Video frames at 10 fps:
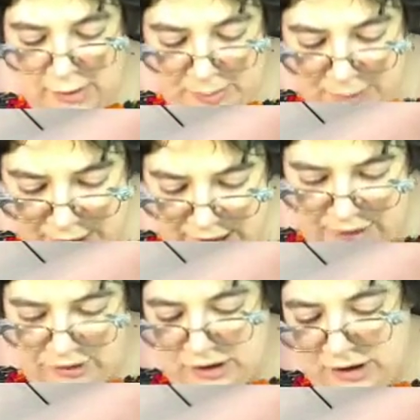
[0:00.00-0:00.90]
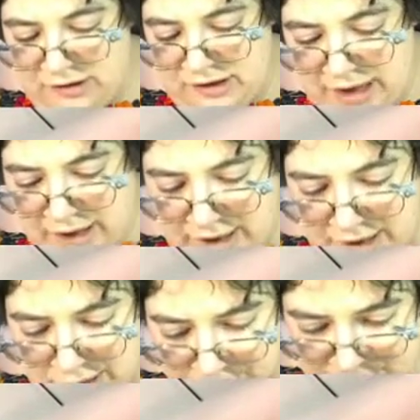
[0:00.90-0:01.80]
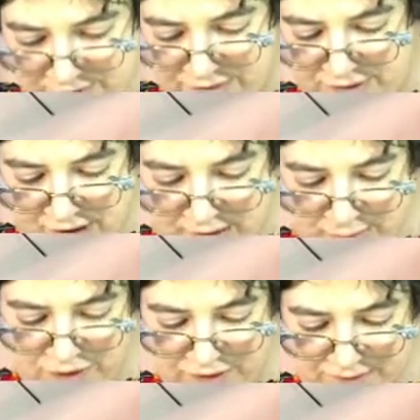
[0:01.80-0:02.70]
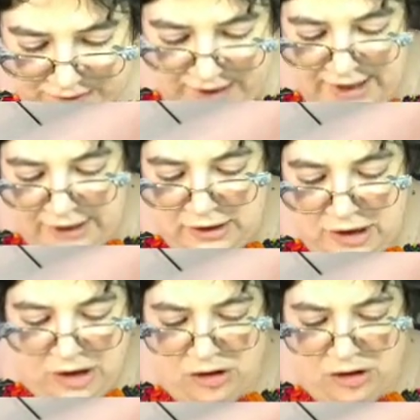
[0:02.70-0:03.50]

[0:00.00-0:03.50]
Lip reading: but it's going to take a little bit of time just fiddling,